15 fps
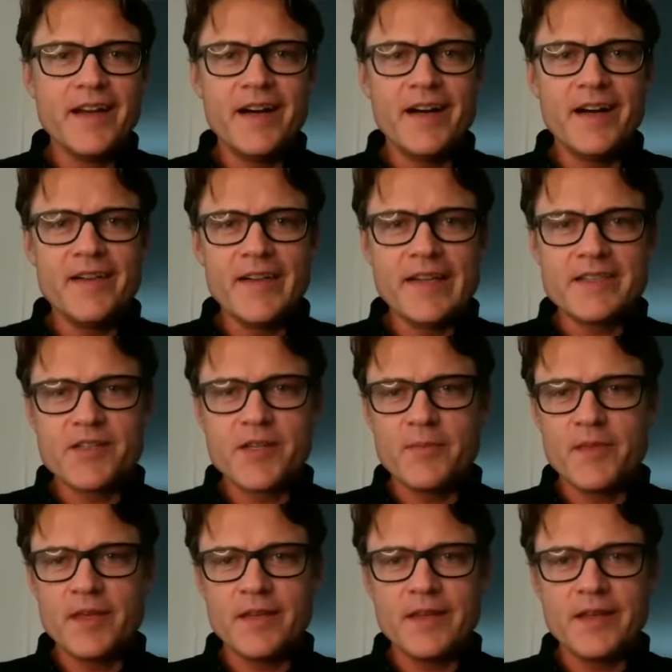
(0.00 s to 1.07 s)
That's
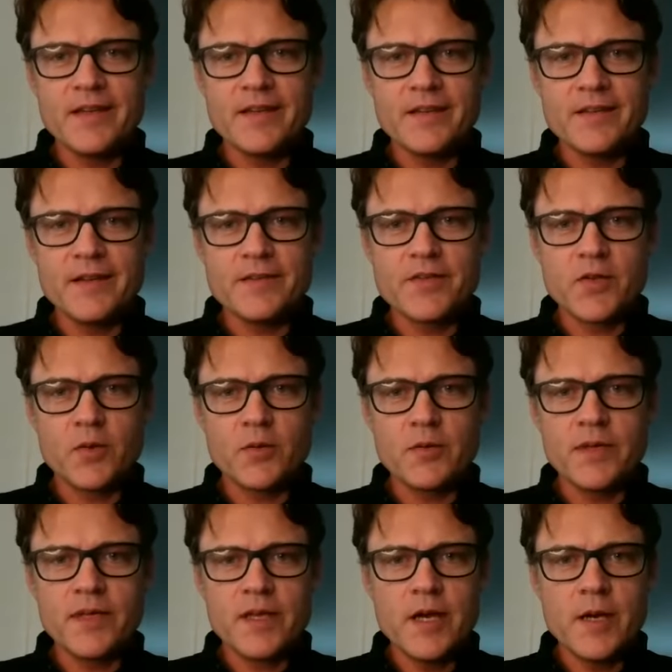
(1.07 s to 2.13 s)
something that
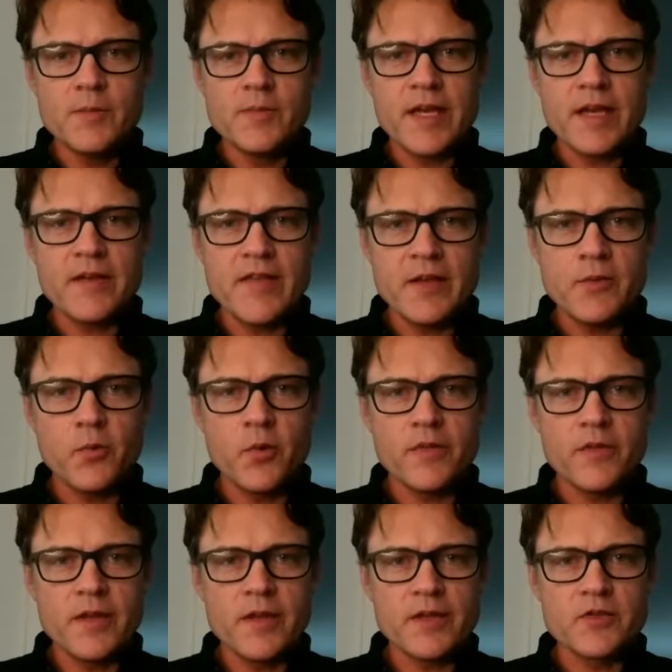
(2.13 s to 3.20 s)
certainly comes out of that
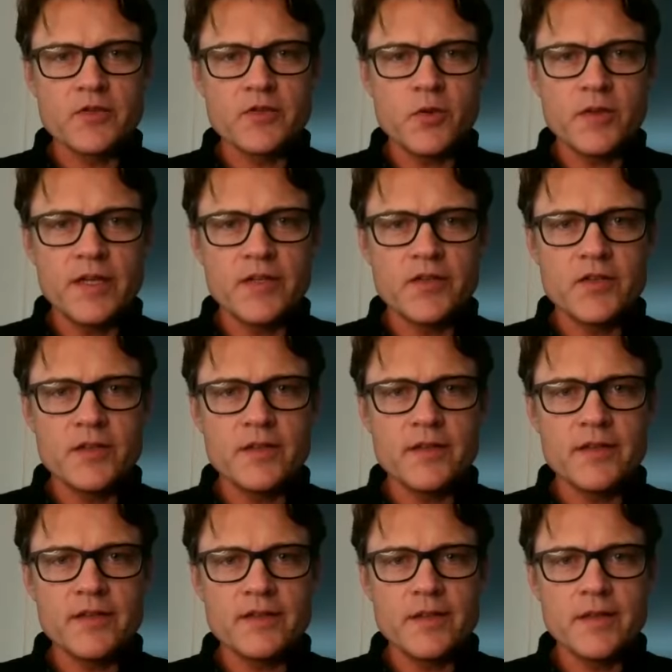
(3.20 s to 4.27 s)
Orthodox tradition,
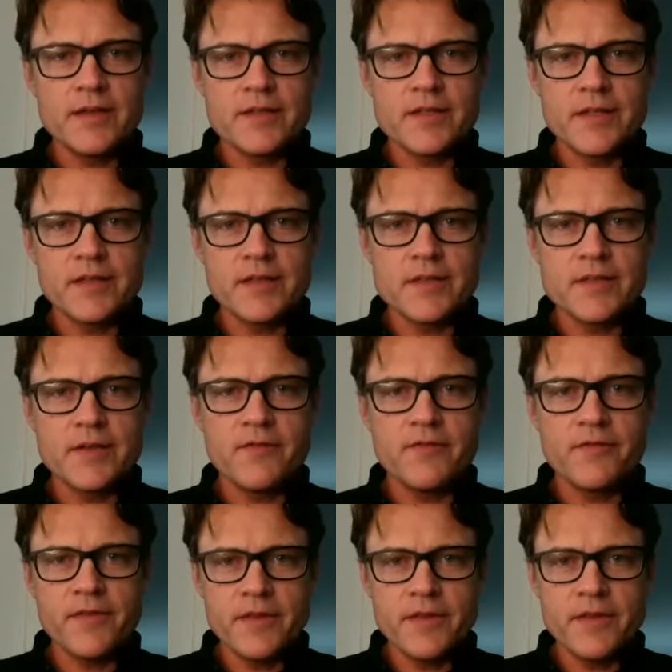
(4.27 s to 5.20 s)
a sense of